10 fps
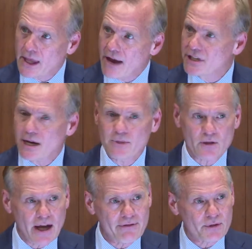Every time you
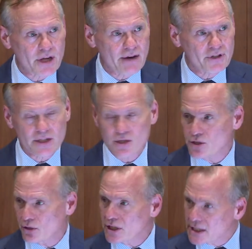have those conversations,
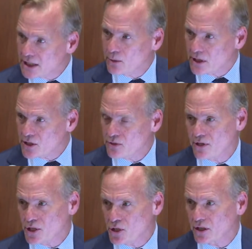you're continuing this
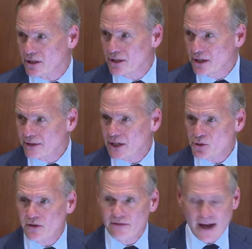tradition of a
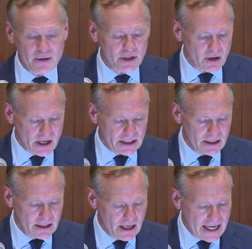country founded on
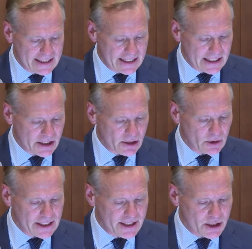ideas. So
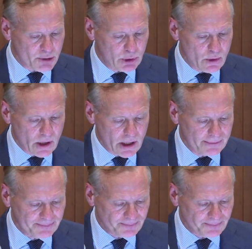let's explore